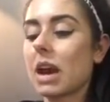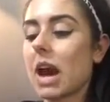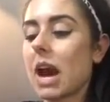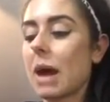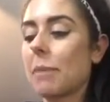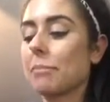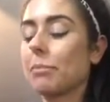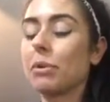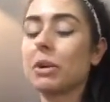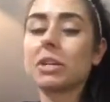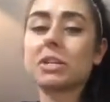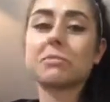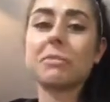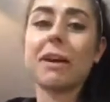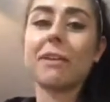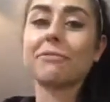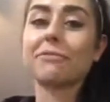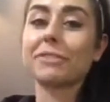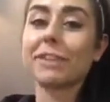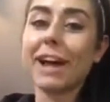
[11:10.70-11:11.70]
booked my
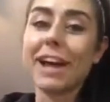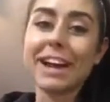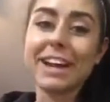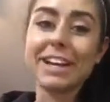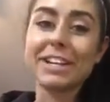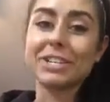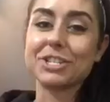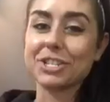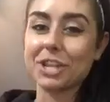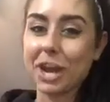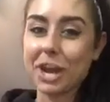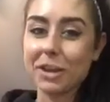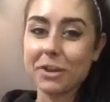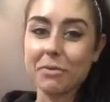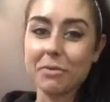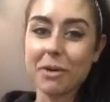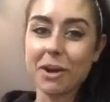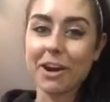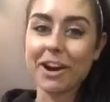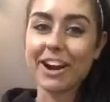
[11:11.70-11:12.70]
flight in
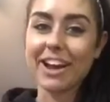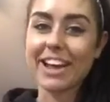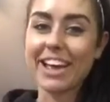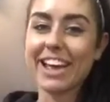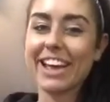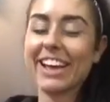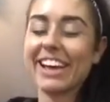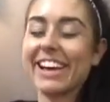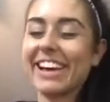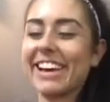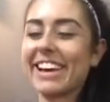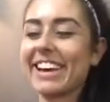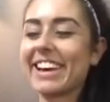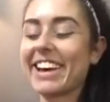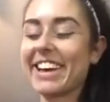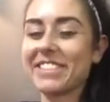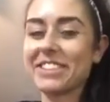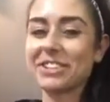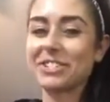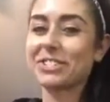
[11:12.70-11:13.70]
January
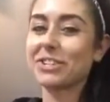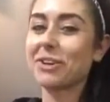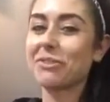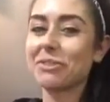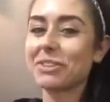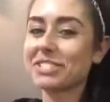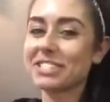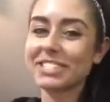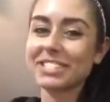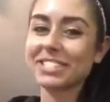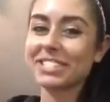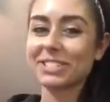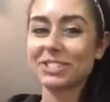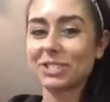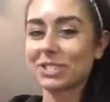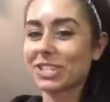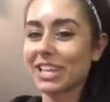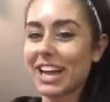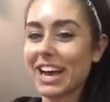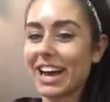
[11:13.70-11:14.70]
and the show wasn't till
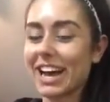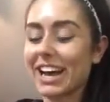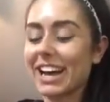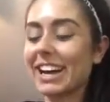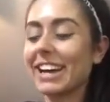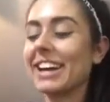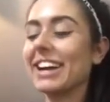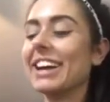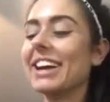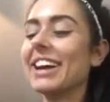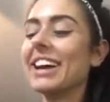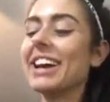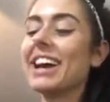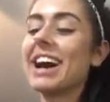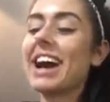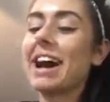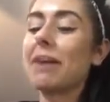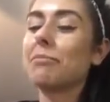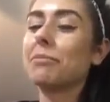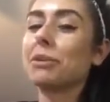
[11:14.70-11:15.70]
July.
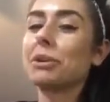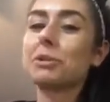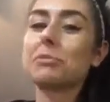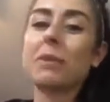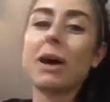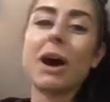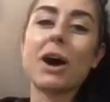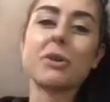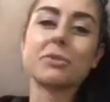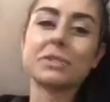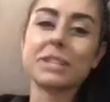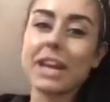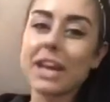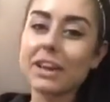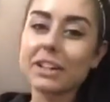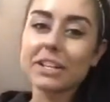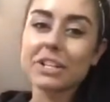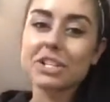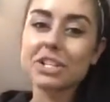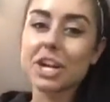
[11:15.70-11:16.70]
I booked my
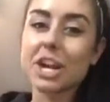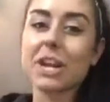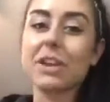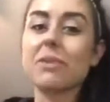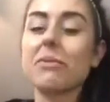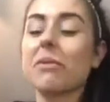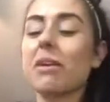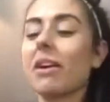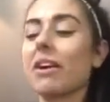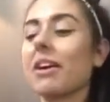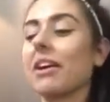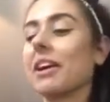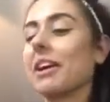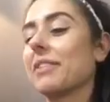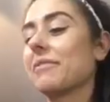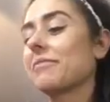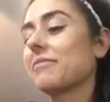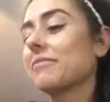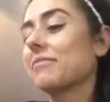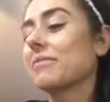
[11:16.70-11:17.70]
hotel in January,
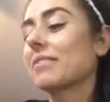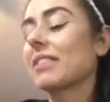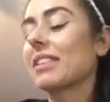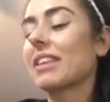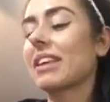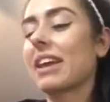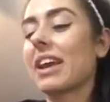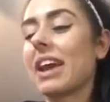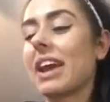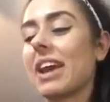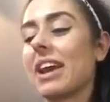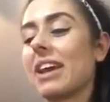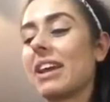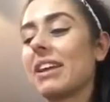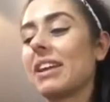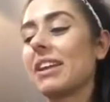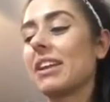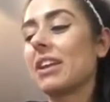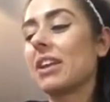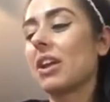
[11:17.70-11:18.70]

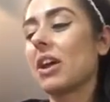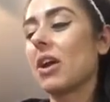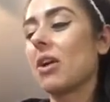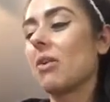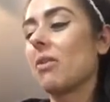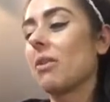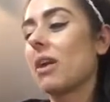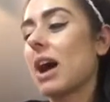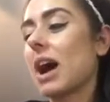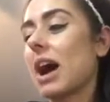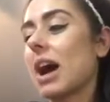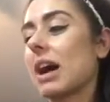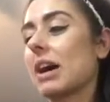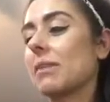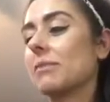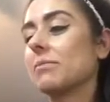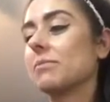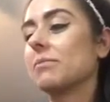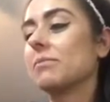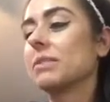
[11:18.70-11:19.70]
and I
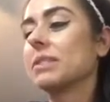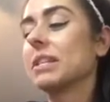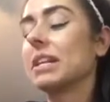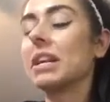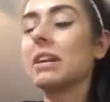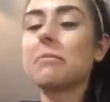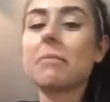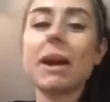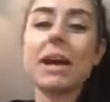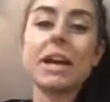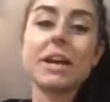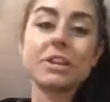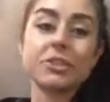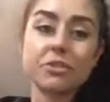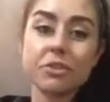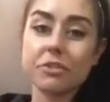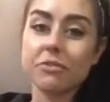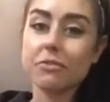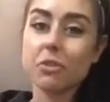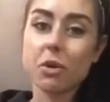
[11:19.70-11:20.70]
sent in my
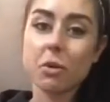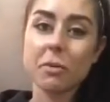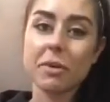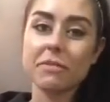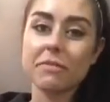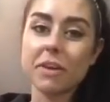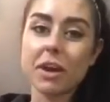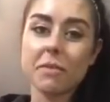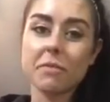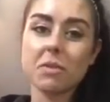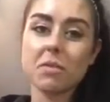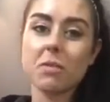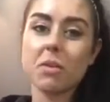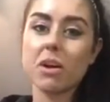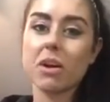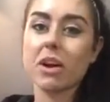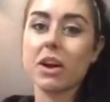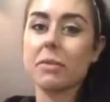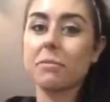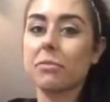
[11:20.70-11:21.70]
entry form in
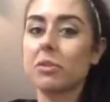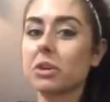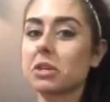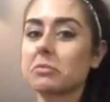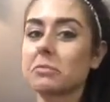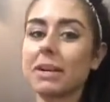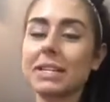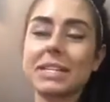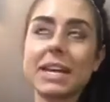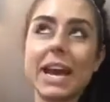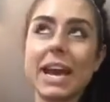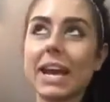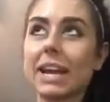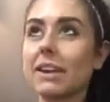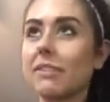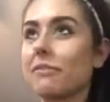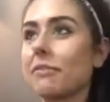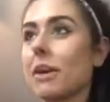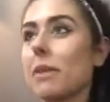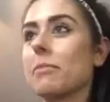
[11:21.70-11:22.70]
February, booked my tan
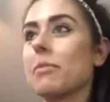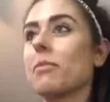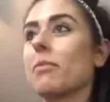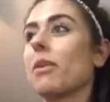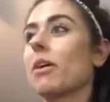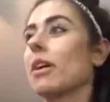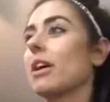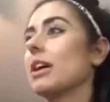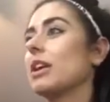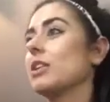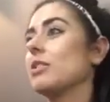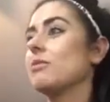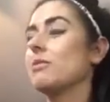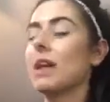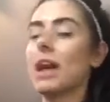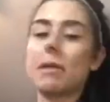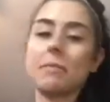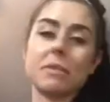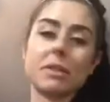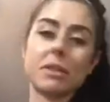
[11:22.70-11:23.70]
in February, you
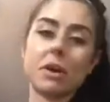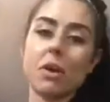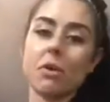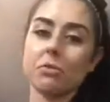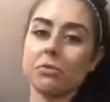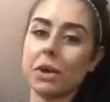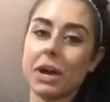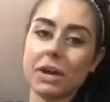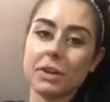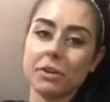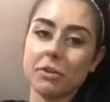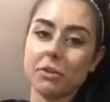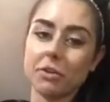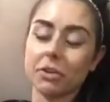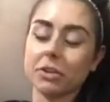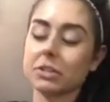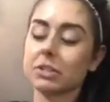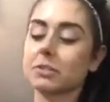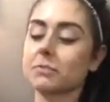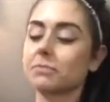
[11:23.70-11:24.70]
name it, the whole 9
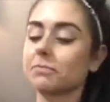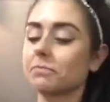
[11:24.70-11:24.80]
yards.